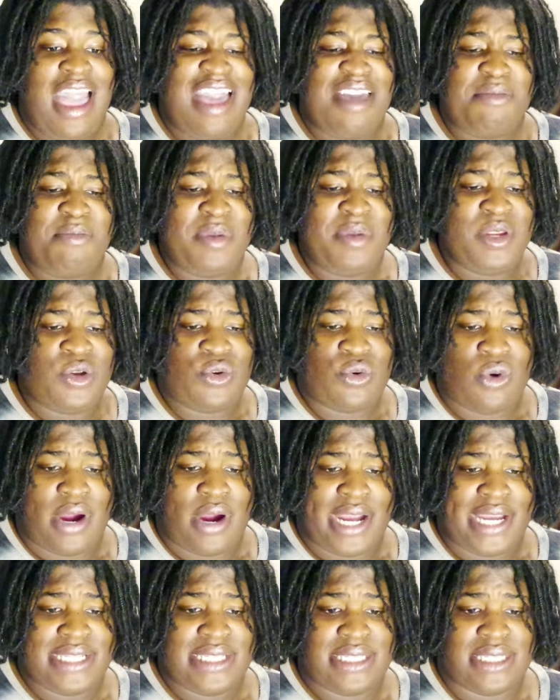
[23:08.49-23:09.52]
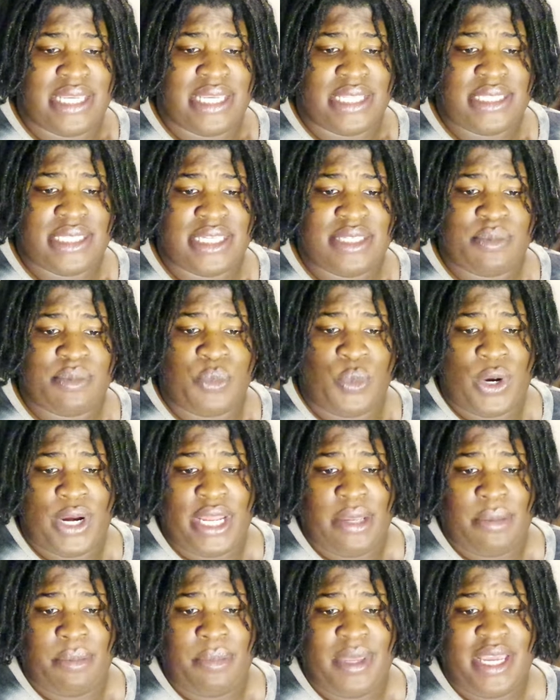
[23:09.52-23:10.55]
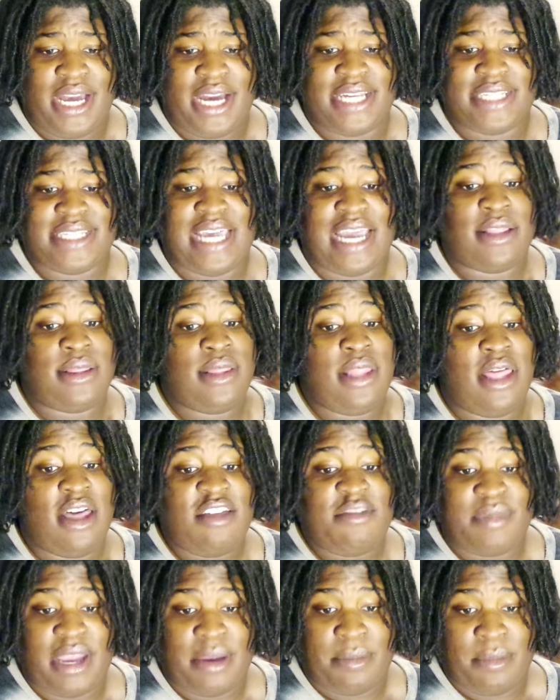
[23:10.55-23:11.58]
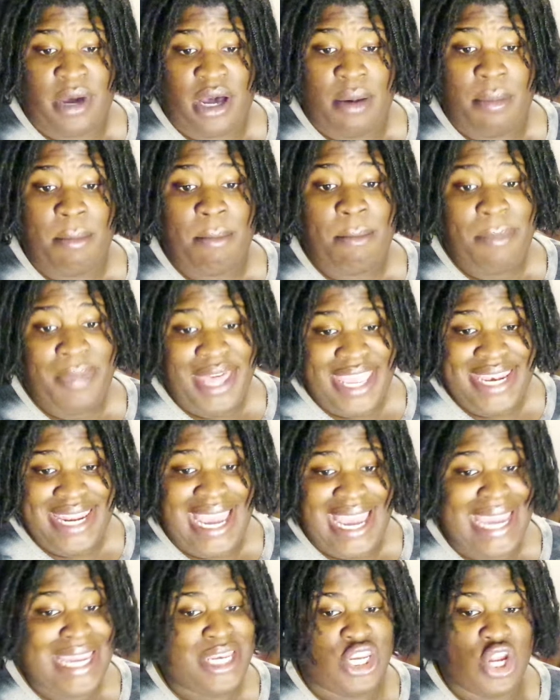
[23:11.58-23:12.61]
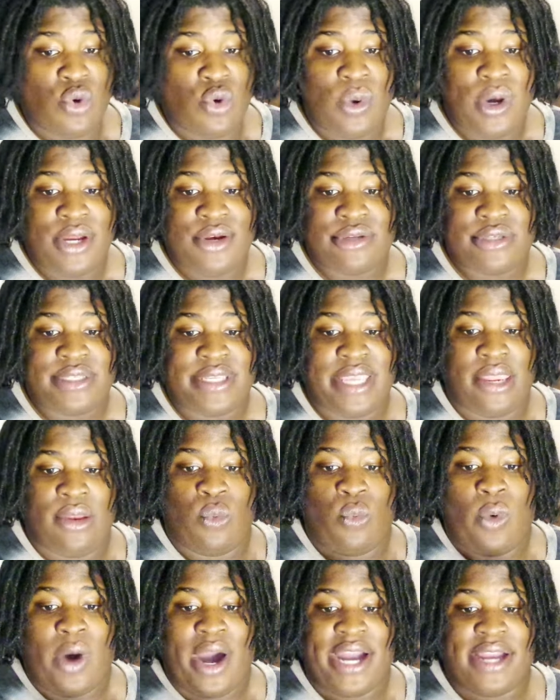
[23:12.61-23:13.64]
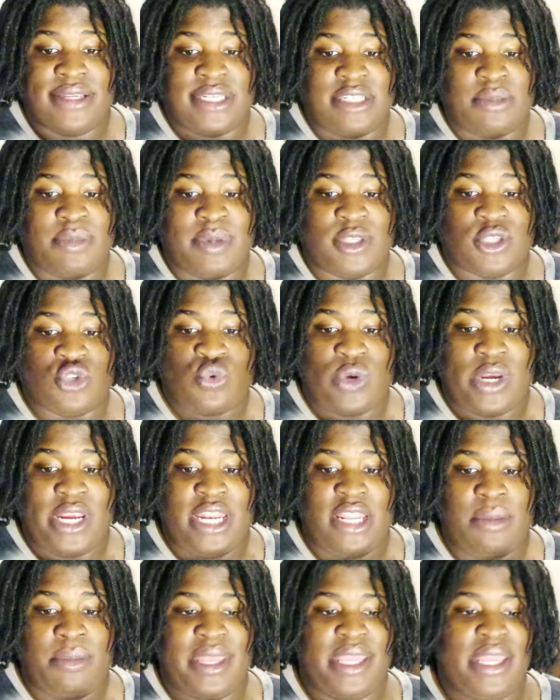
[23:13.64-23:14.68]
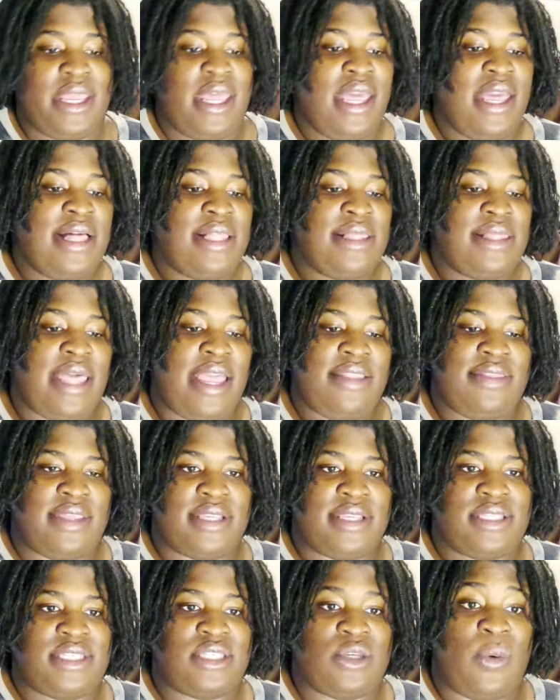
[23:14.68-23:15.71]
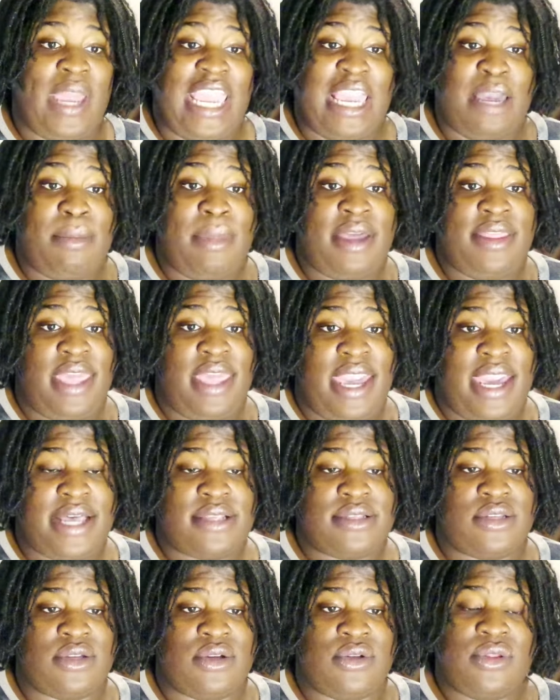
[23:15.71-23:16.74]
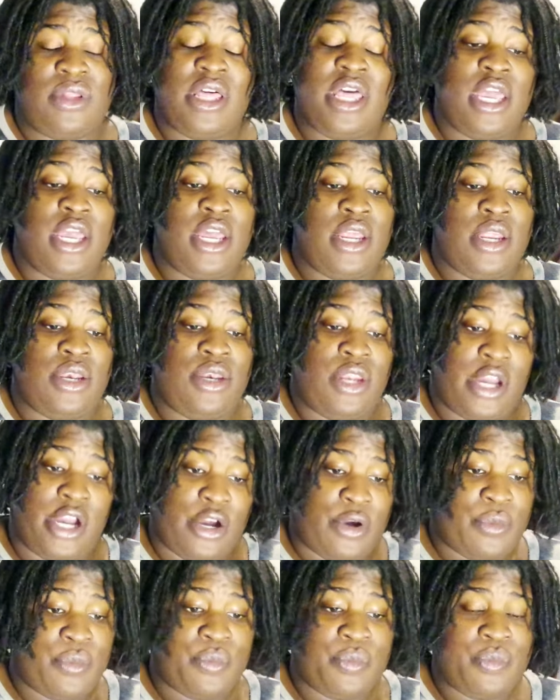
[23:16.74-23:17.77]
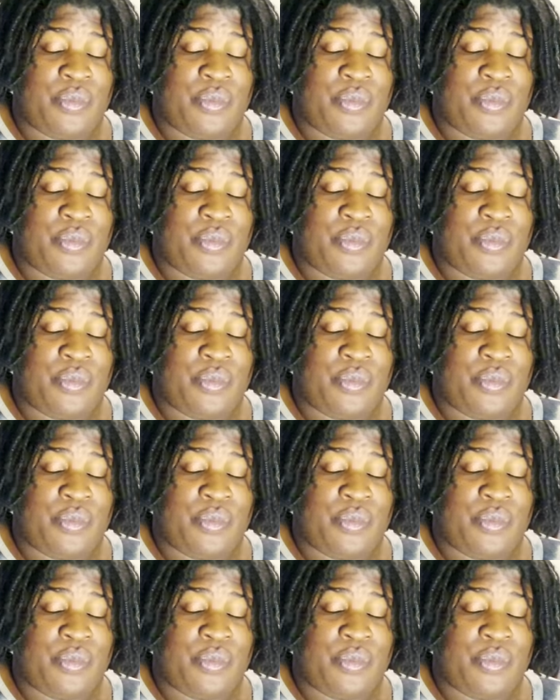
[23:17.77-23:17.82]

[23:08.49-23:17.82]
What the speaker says: I've been crying since this morning because I love my mom, but I don't understand why she's been treating me like this, so am I the asshole? No.